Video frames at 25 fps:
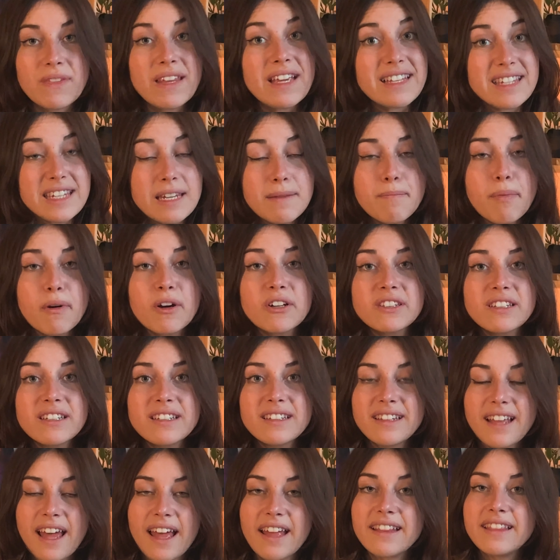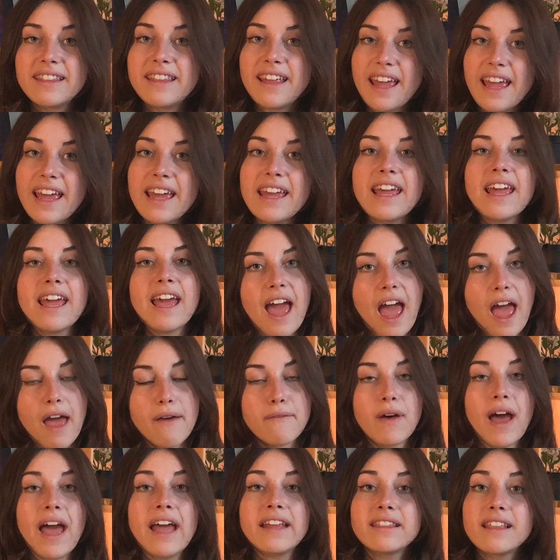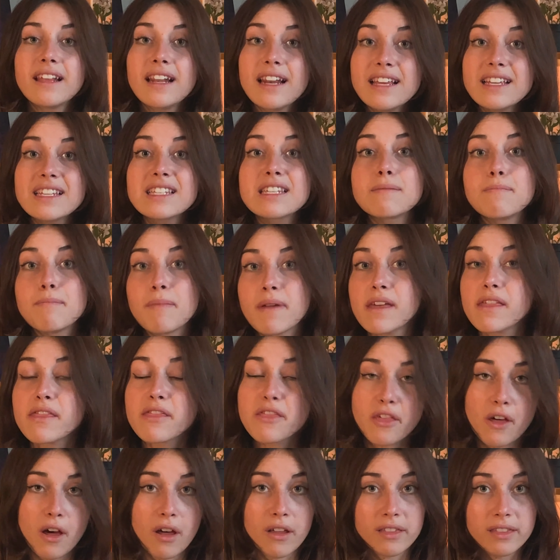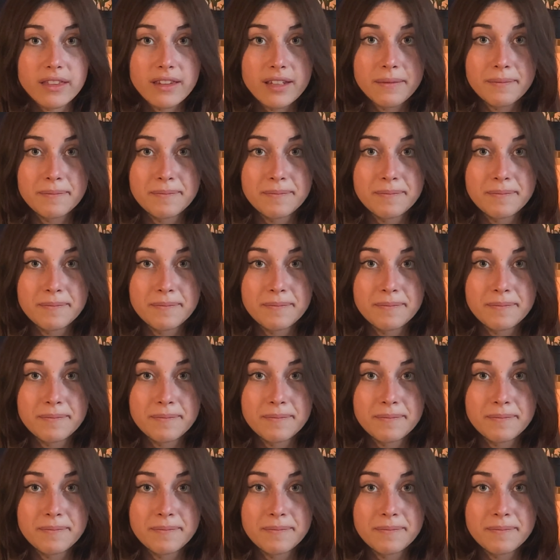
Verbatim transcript: it's important that they have at least been thought.